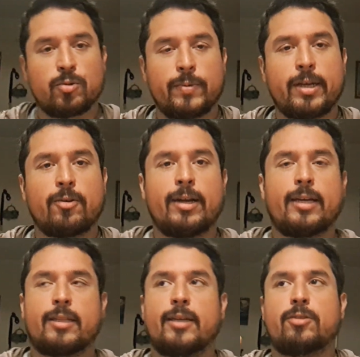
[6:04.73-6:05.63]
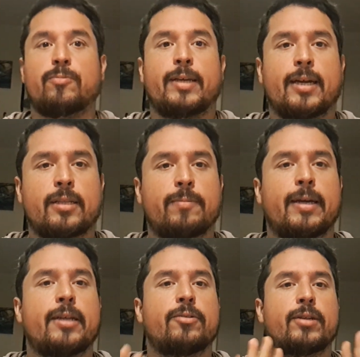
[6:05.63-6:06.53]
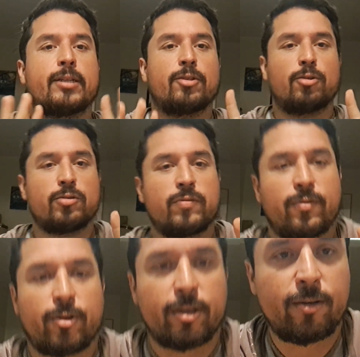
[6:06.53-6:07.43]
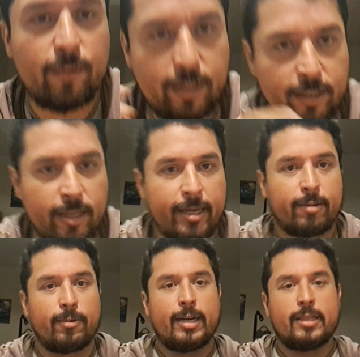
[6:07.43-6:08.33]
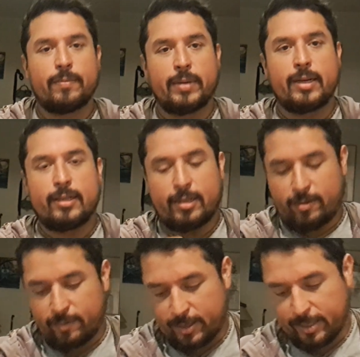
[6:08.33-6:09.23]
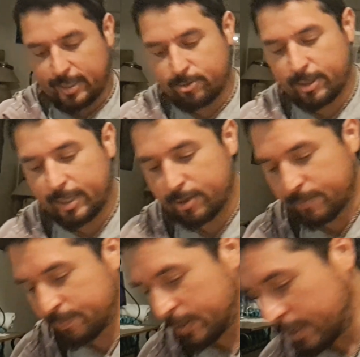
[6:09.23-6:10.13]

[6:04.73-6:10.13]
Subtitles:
be connected, to be activated, you need those four, which is like right in the middle of the tetrahedron.